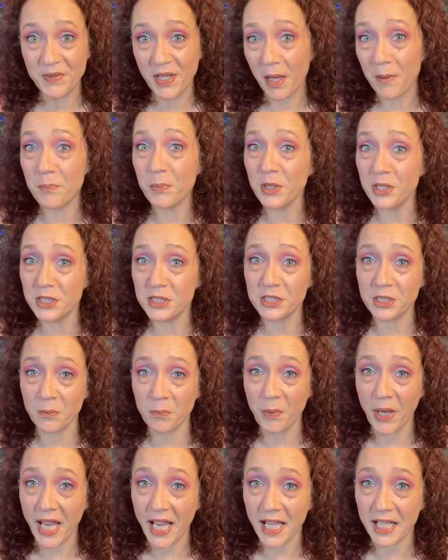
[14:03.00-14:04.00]
I'm putting some
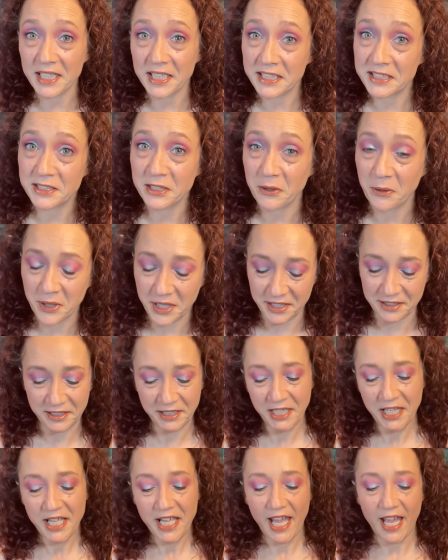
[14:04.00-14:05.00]
pan into it.
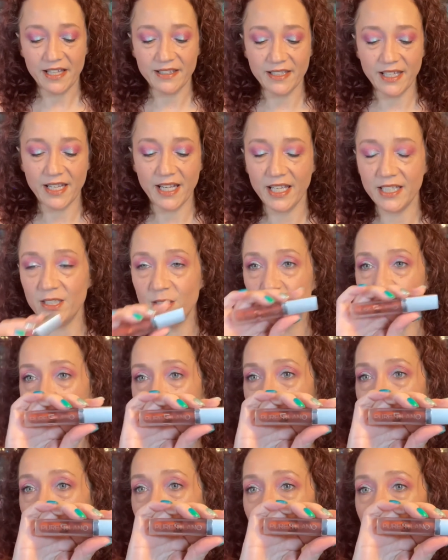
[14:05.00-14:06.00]
And then I use my
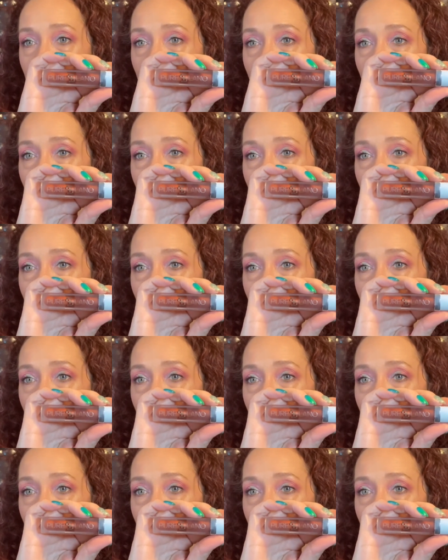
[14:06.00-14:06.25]
Pure